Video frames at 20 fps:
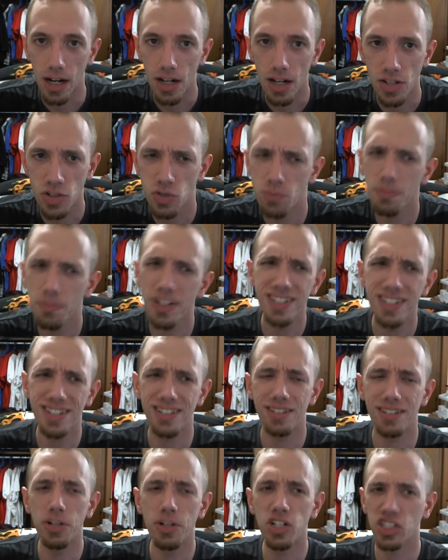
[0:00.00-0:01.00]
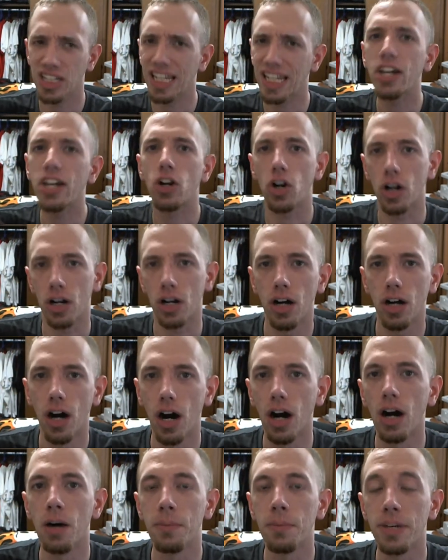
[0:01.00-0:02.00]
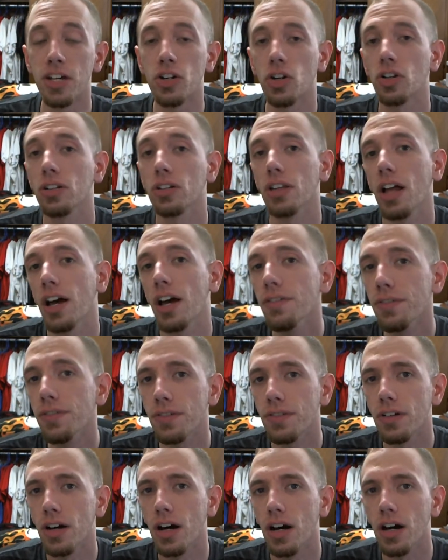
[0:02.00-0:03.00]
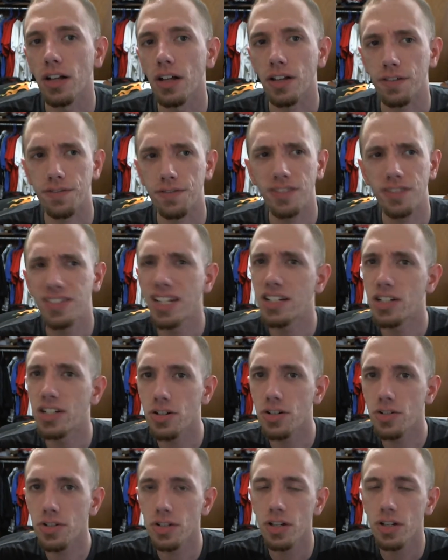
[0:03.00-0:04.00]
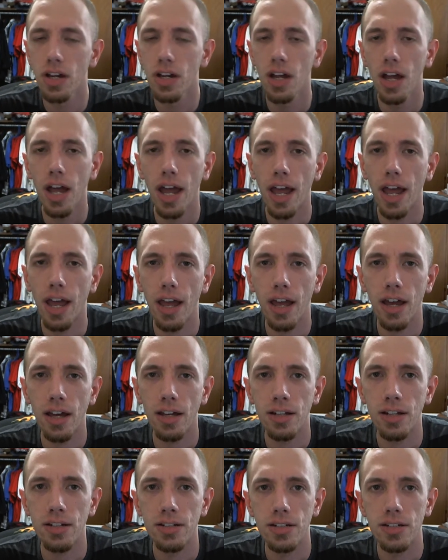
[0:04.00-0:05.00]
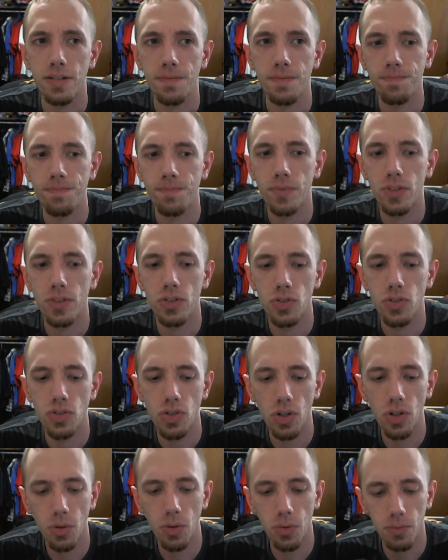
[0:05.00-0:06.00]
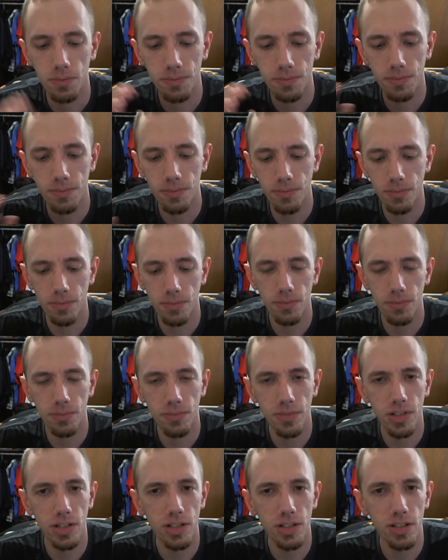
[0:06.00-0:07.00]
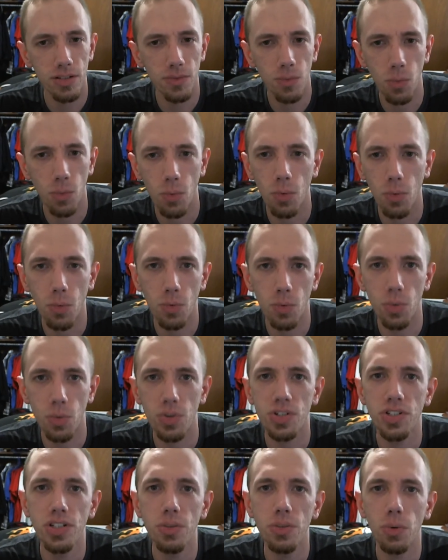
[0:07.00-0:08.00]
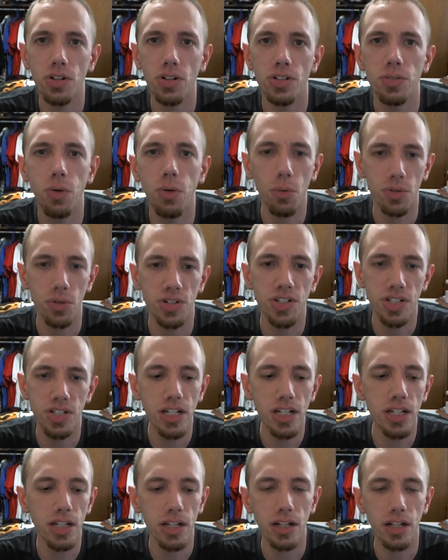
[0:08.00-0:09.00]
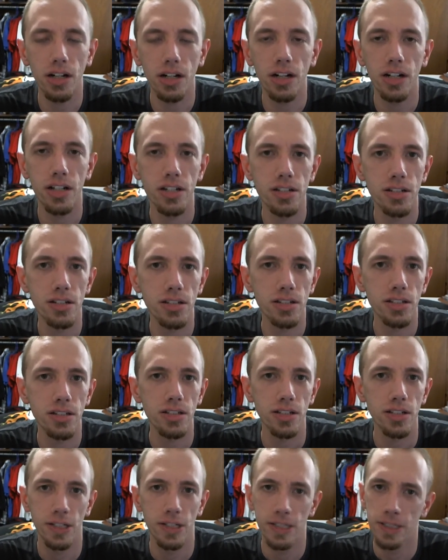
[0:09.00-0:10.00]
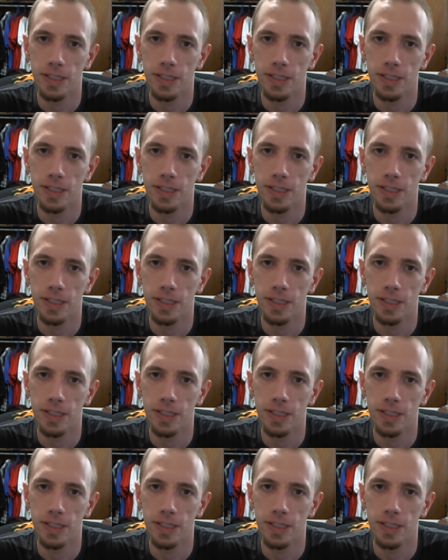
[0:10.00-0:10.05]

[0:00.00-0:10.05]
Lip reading: This was much later in her life, 5-10 years, and so what we're seeing here is